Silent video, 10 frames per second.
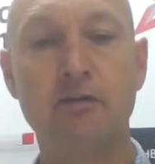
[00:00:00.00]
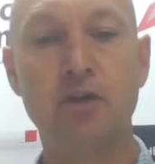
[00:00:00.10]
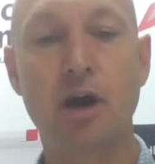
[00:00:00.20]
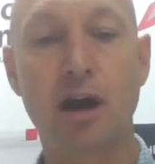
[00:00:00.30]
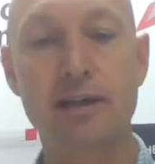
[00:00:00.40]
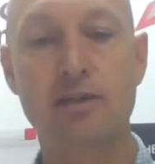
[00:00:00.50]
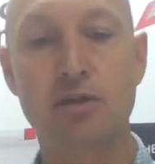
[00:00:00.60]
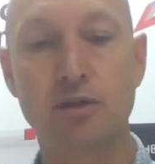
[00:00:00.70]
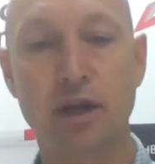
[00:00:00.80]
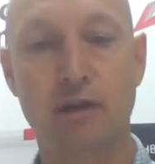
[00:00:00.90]
you guys
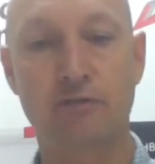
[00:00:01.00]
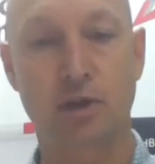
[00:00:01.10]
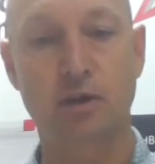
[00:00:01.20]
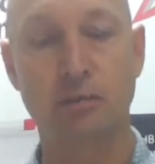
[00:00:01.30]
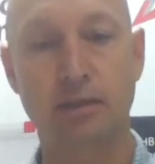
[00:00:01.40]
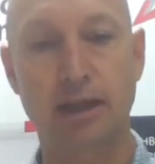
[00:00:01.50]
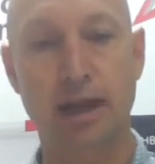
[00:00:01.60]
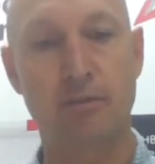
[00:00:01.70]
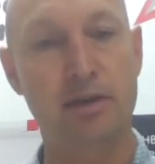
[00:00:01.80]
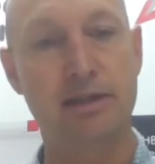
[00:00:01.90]
do have document
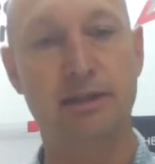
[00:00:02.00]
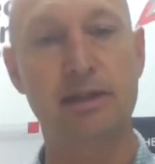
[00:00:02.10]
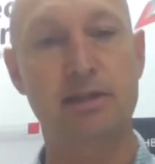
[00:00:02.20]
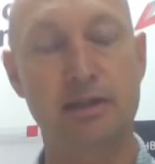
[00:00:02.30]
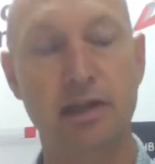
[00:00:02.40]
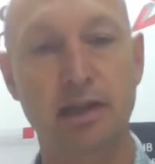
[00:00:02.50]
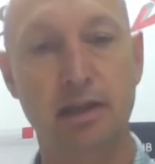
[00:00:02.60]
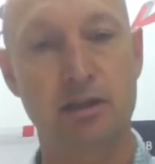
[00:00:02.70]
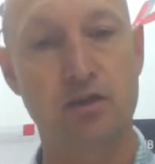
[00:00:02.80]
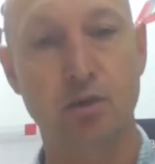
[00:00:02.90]
cameras and these are sitting
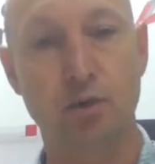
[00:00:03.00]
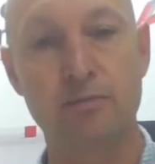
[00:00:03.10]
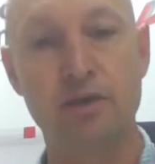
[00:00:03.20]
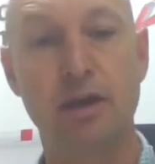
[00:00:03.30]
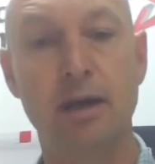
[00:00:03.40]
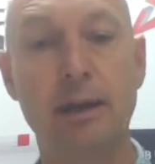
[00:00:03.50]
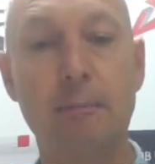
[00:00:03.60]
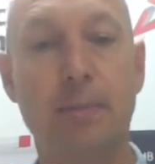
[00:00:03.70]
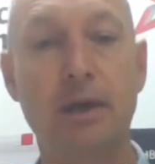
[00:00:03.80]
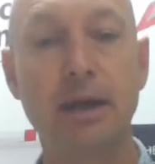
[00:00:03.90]
in the storerooms,
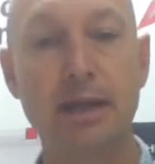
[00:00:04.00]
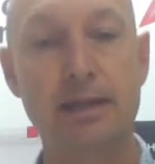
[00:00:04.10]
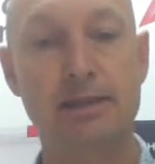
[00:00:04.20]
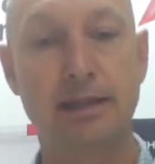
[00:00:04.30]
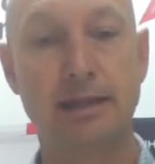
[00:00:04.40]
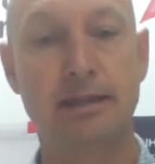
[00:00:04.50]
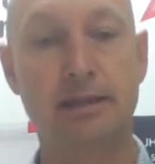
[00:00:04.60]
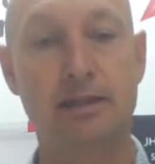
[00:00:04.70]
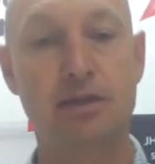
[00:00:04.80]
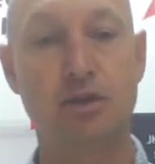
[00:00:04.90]
please get
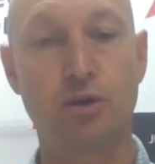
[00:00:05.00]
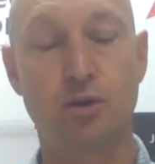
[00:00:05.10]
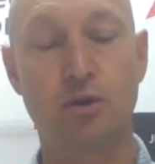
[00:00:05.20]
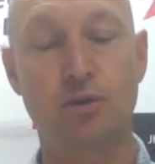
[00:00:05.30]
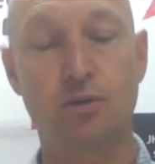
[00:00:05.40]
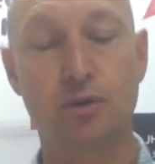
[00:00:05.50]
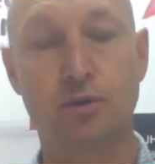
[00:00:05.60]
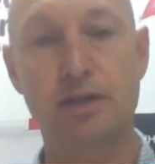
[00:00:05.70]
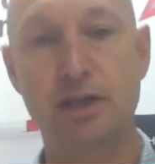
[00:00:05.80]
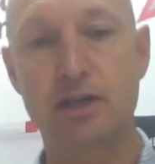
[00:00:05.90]
these to
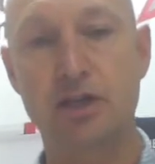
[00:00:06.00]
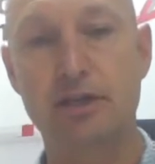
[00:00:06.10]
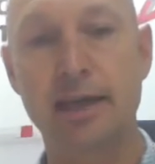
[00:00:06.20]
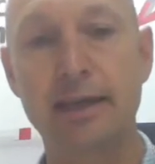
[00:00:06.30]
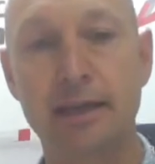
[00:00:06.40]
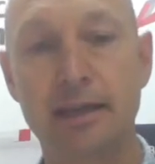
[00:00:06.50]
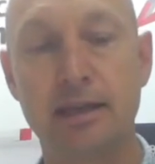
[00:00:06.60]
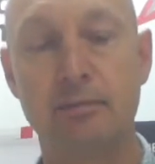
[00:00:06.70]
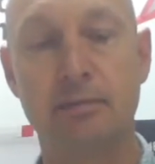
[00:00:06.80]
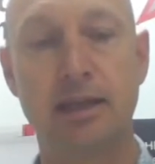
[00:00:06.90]
your teachers. They need
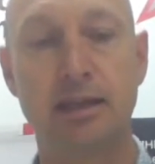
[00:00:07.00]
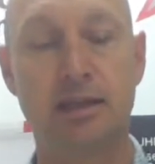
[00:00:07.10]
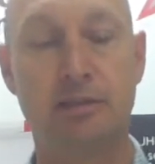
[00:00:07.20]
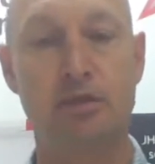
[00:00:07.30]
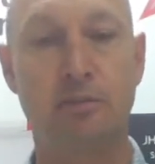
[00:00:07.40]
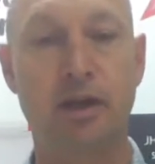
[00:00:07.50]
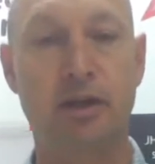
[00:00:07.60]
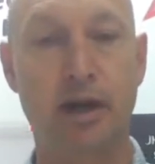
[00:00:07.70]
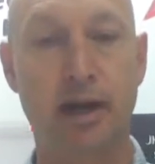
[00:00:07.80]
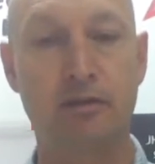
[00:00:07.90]
them. They need them to be
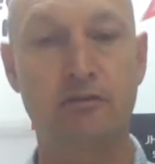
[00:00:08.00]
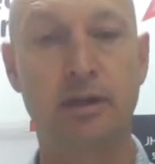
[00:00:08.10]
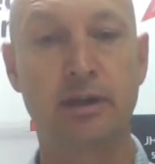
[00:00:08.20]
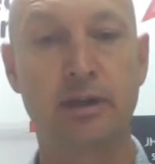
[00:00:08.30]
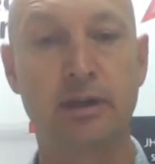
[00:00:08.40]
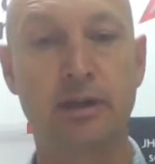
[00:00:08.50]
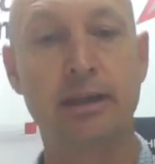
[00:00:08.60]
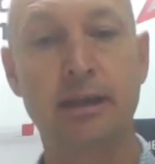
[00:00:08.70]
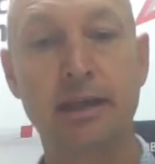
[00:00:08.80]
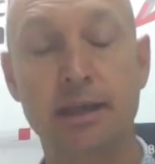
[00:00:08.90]
creative, and
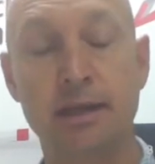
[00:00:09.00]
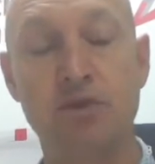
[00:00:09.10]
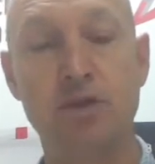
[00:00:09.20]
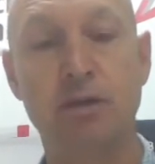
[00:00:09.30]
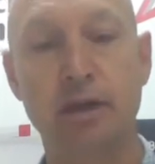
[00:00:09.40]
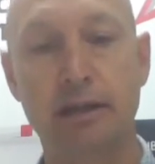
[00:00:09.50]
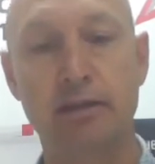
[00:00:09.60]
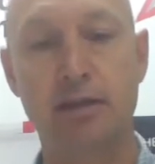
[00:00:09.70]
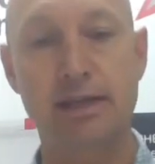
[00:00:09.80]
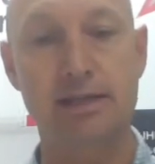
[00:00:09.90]
they need them to create
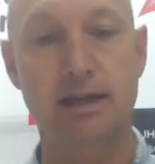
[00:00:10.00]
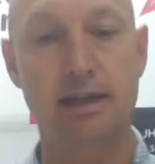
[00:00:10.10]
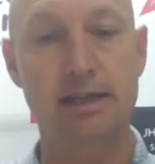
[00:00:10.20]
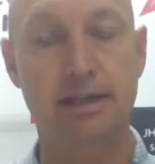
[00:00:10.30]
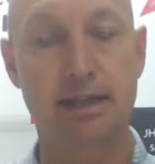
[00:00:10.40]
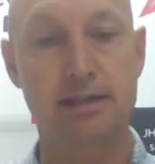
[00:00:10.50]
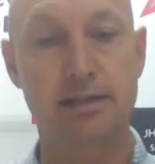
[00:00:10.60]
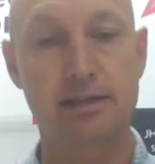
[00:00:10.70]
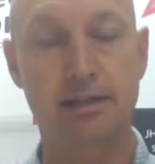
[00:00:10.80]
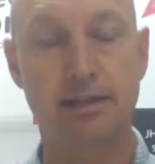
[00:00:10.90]
those exciting lessons.